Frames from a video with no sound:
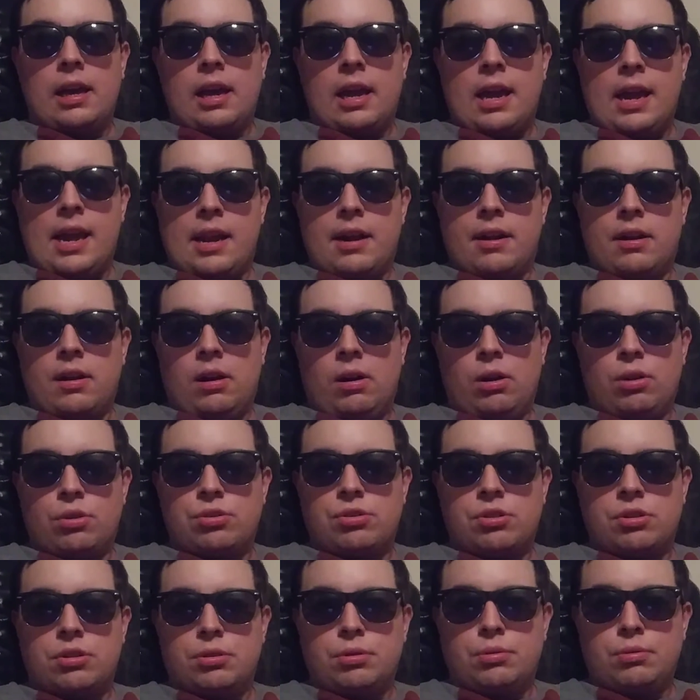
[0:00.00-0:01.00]
And
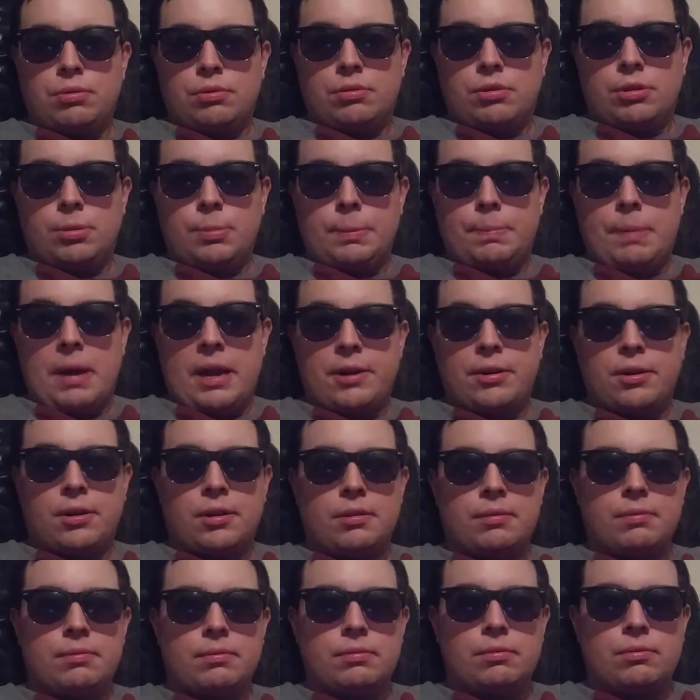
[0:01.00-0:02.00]
also to be
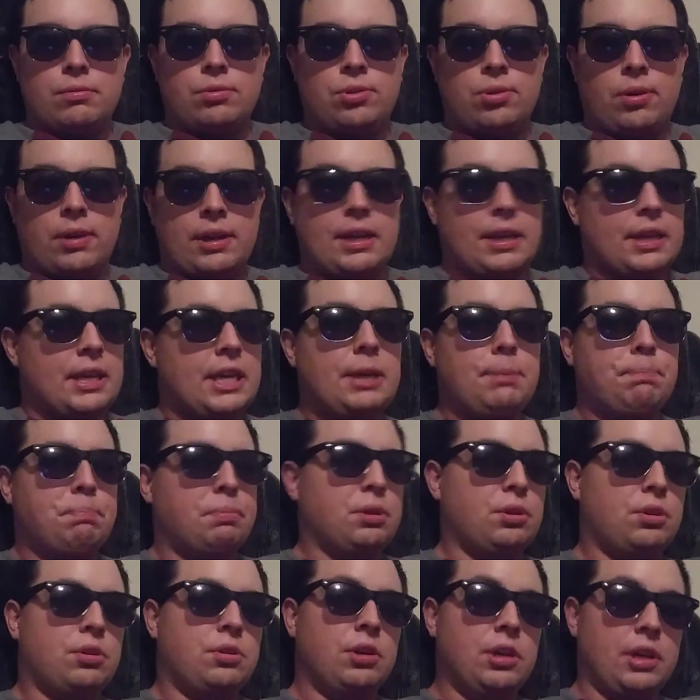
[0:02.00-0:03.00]
better so I can keep
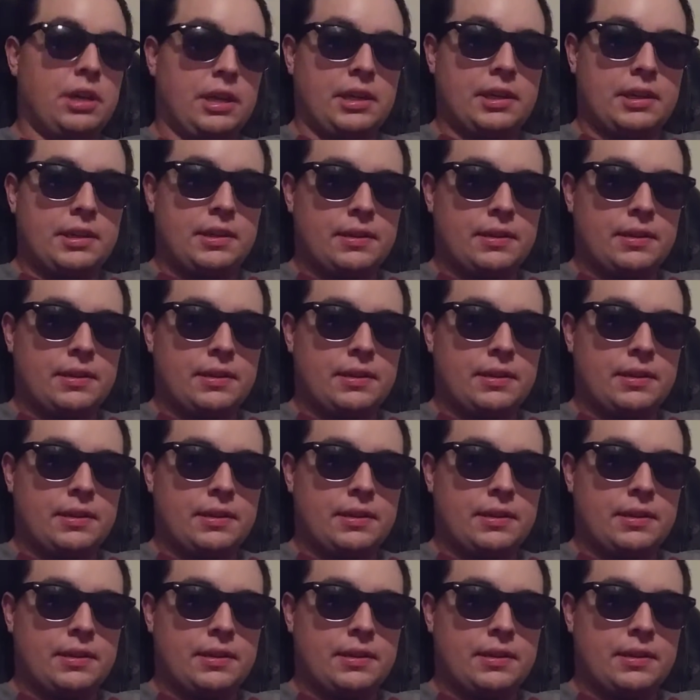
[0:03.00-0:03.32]
the good.